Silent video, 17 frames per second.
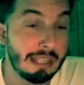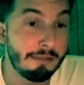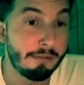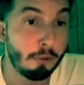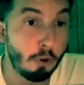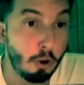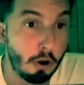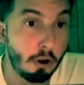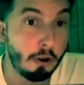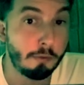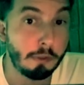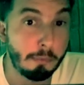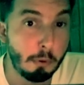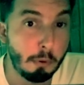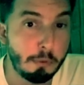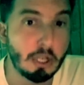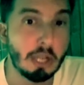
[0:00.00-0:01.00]
the floor of
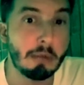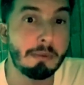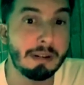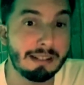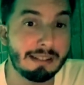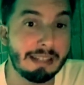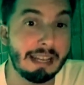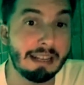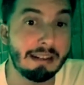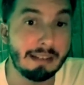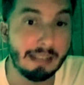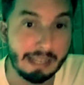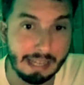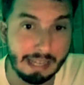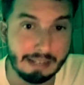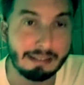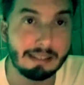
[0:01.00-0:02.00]
the pulp chamber, then
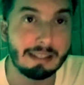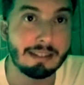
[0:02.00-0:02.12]
again,